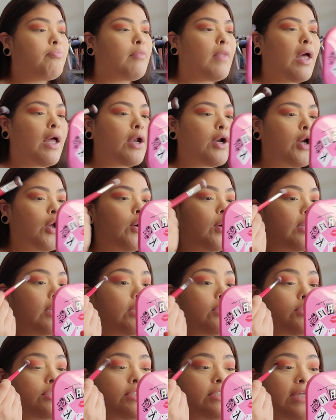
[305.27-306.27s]
I don't know, a
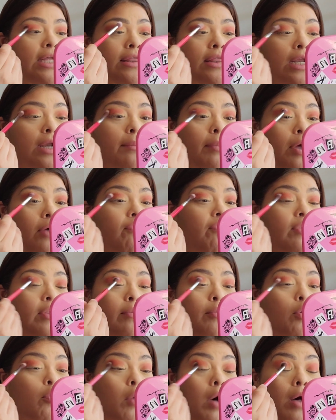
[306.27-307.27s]
little set that I bought for
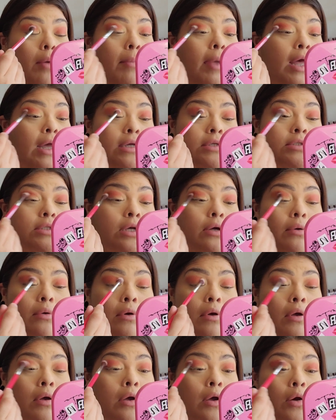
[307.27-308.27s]
them a while back. So
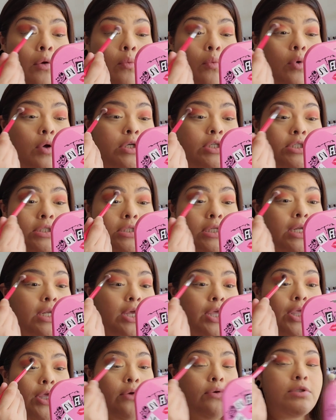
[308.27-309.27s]
we're just
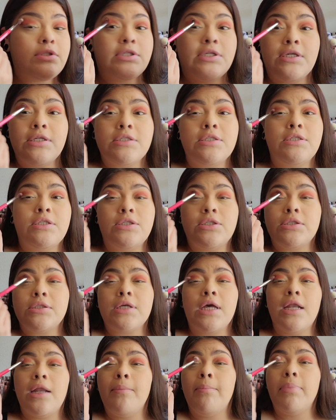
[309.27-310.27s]
gonna use this to just
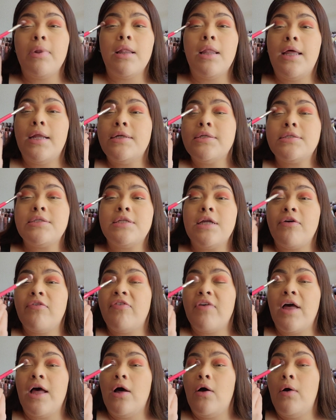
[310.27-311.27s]
kind of blend
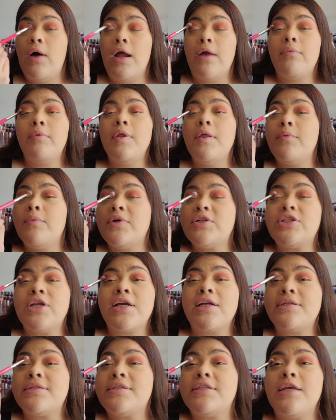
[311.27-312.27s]
stuff out. I really wish I
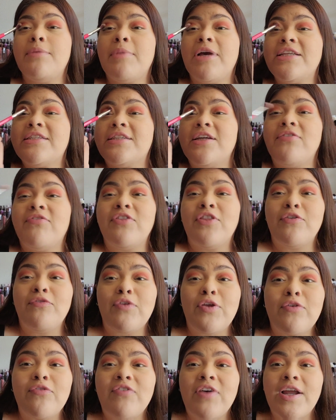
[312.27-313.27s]
could see myself in the
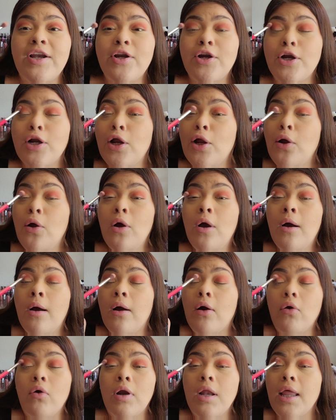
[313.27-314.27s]
viewfinder
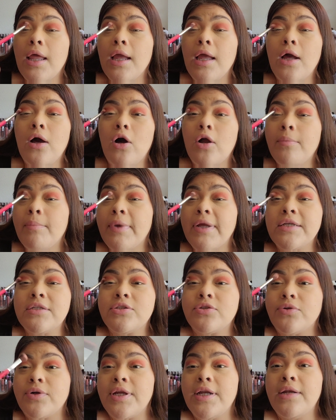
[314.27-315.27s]
or like on my
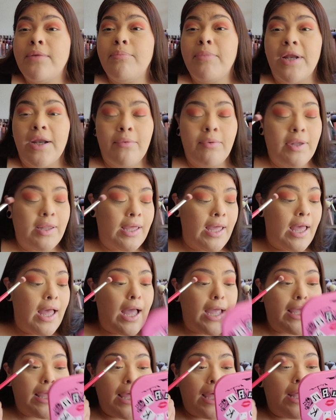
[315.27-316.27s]
screen, but I really can't.
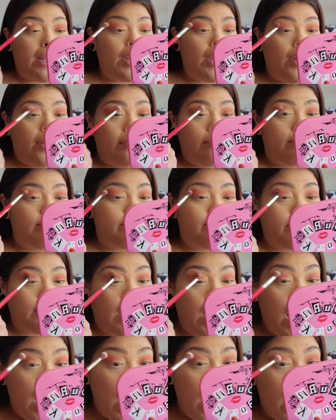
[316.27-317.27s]
I can't, y'all.
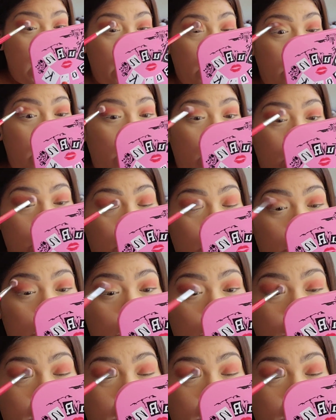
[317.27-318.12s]
Your girl